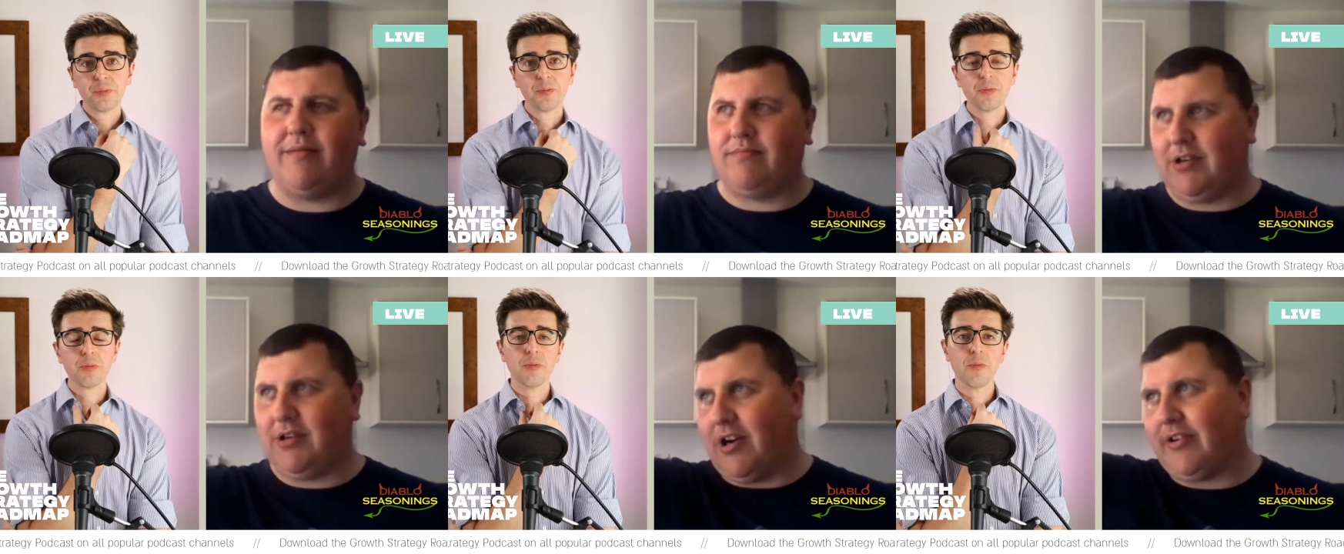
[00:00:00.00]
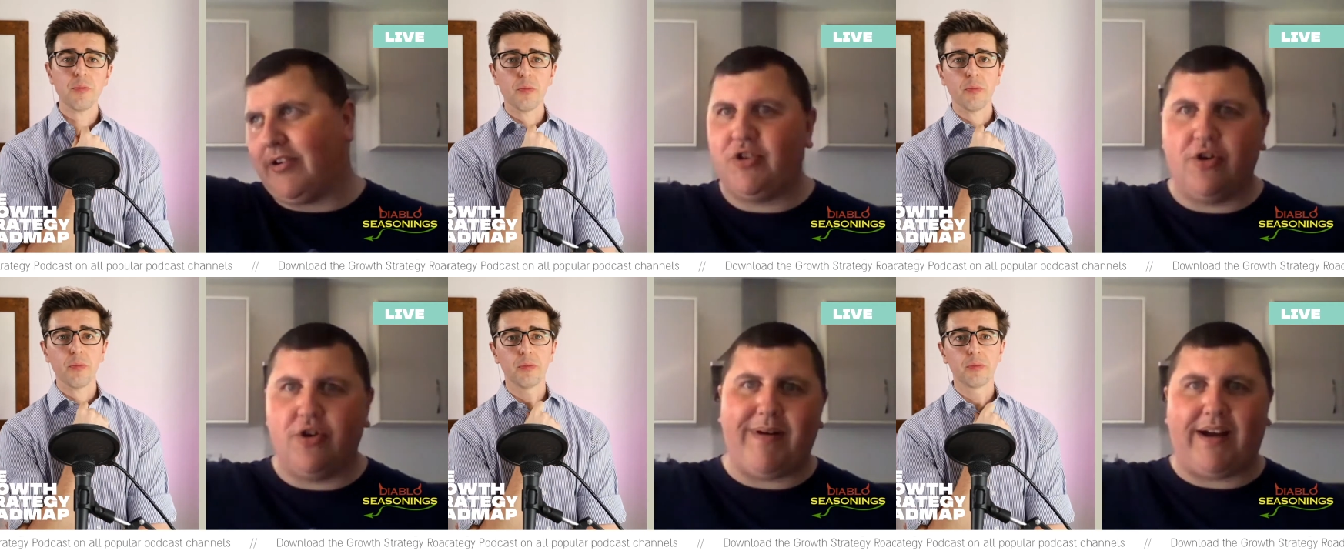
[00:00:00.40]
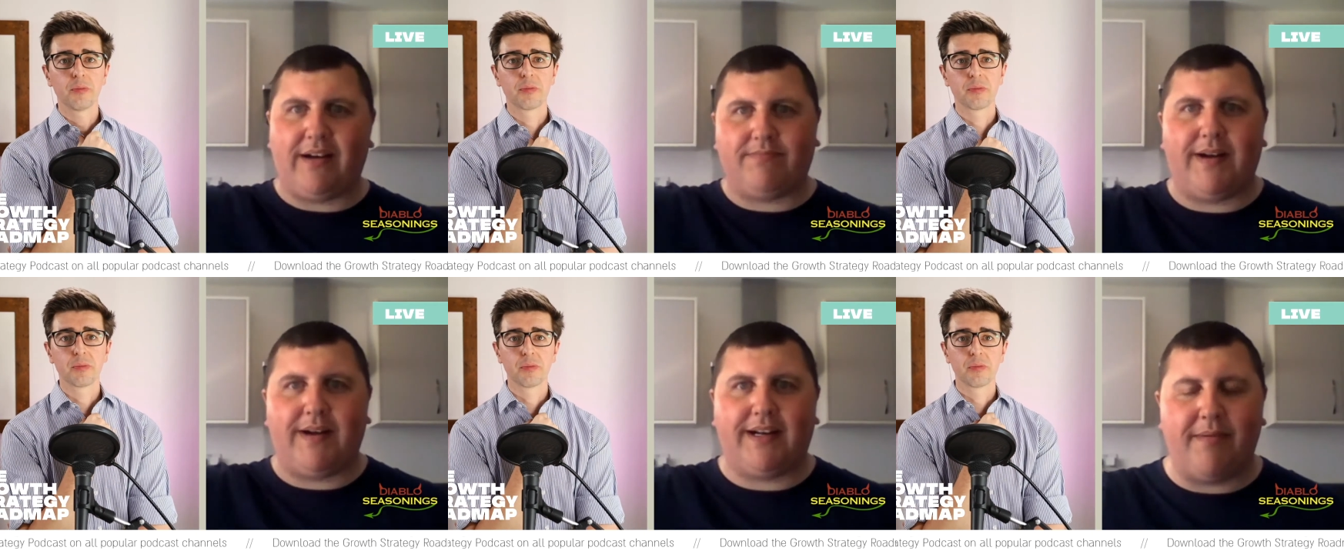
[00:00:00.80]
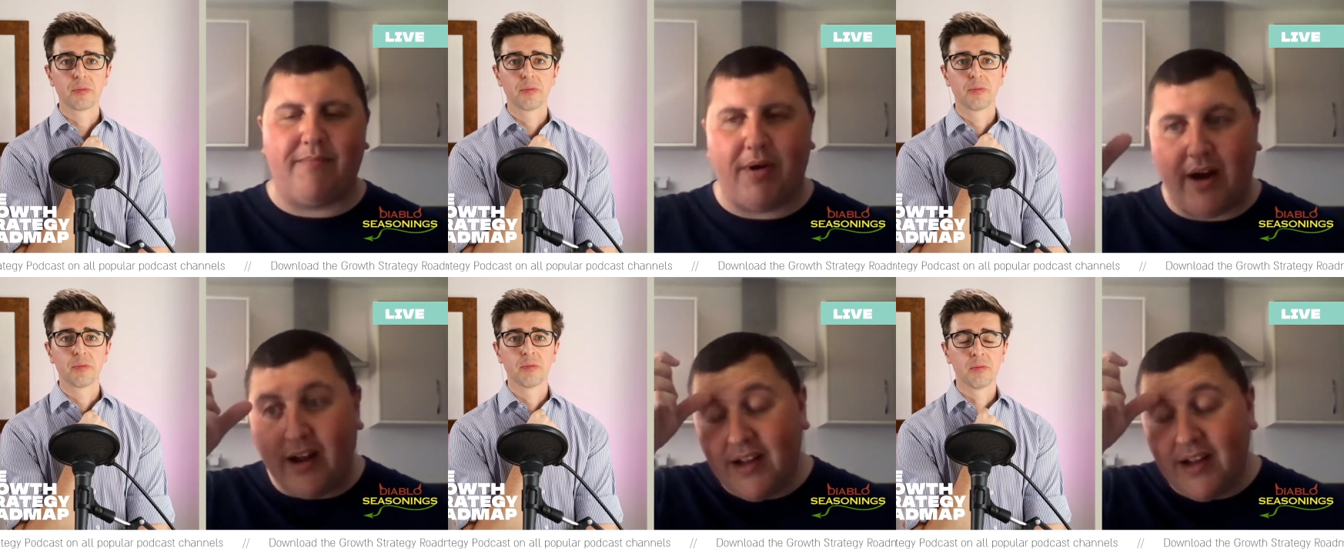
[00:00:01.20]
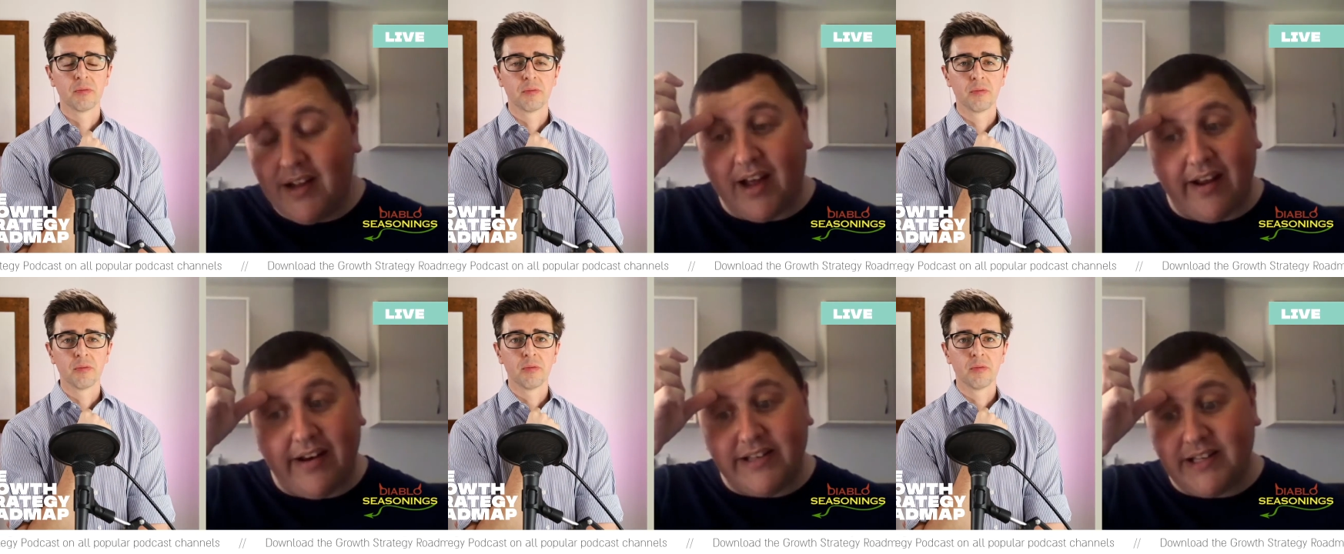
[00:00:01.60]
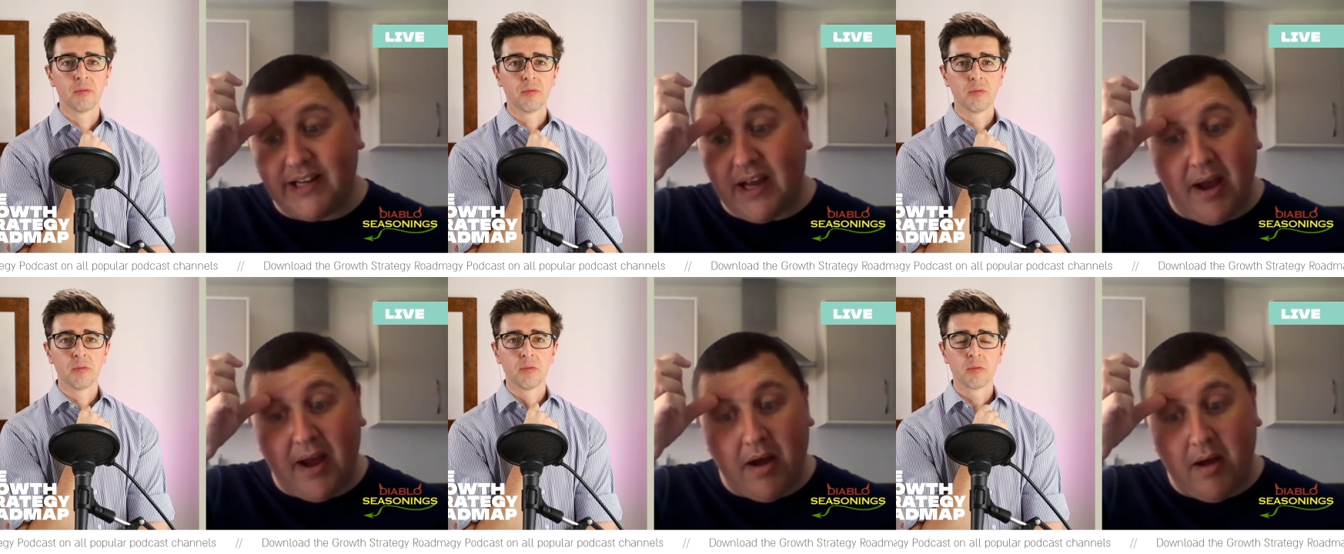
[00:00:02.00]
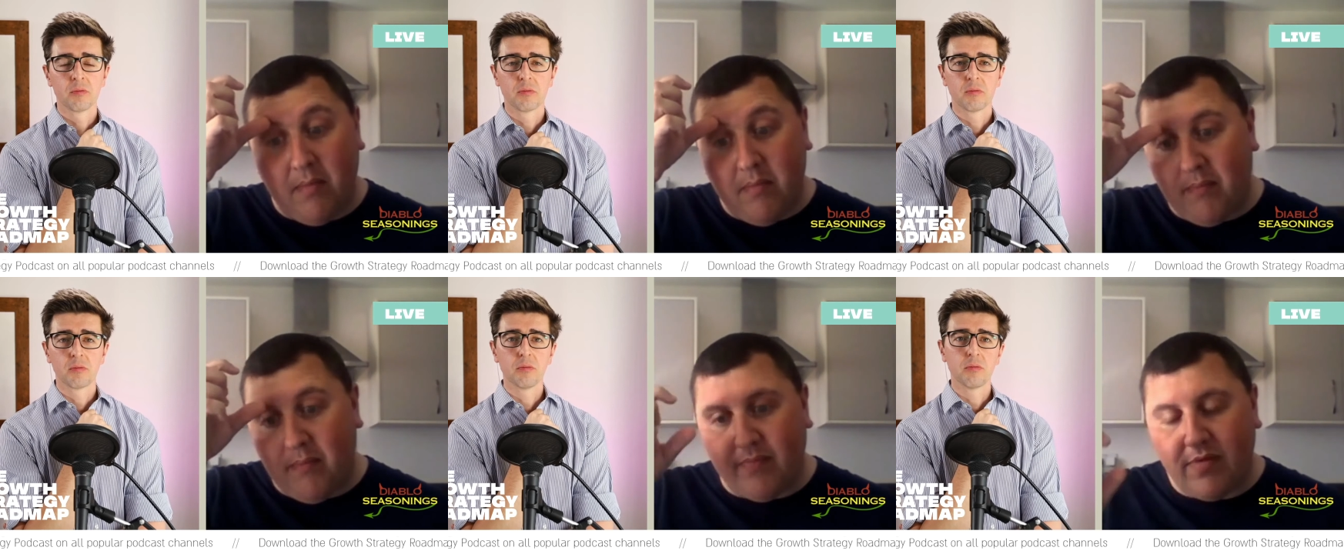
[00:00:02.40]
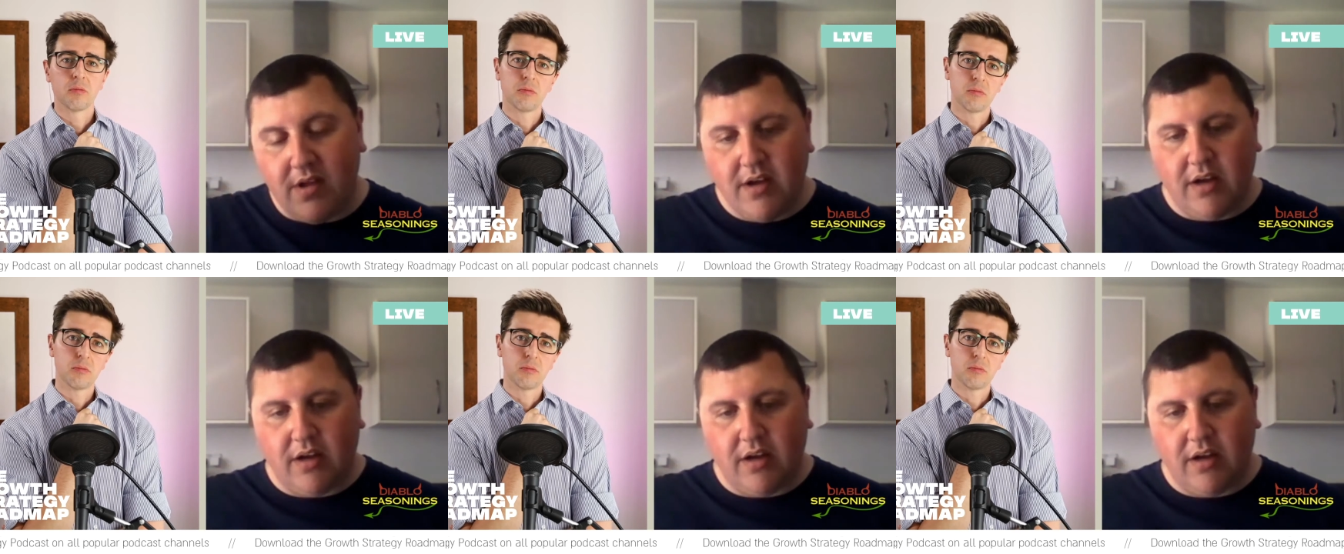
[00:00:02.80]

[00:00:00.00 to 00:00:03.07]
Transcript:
Speaker 1: talking to my, my camera, and um,